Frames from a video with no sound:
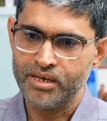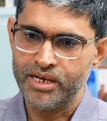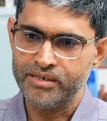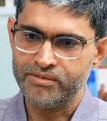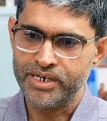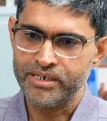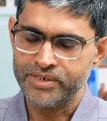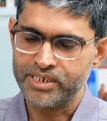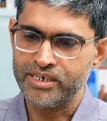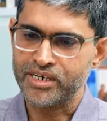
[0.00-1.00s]
and if I
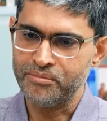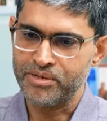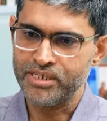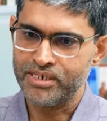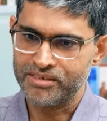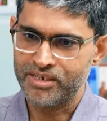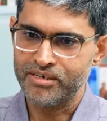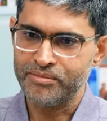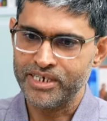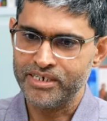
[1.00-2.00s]
invest in a company that's
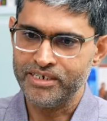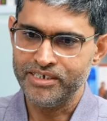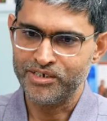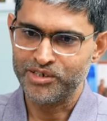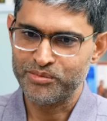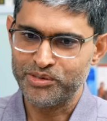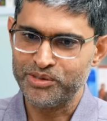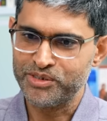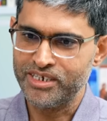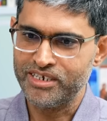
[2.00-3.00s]
started by Indian
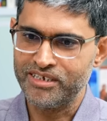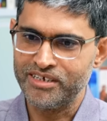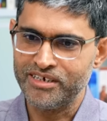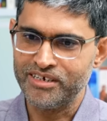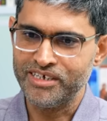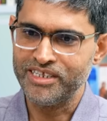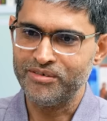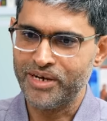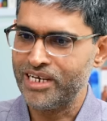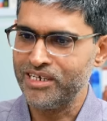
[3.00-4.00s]
entrepreneurs in uh, in
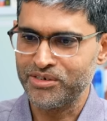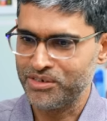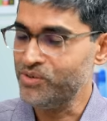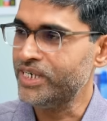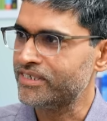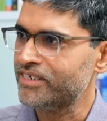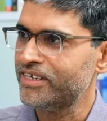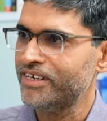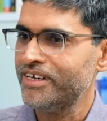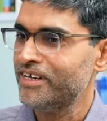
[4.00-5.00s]
the Valley or US,
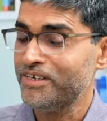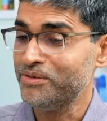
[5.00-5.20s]
mm-hmm.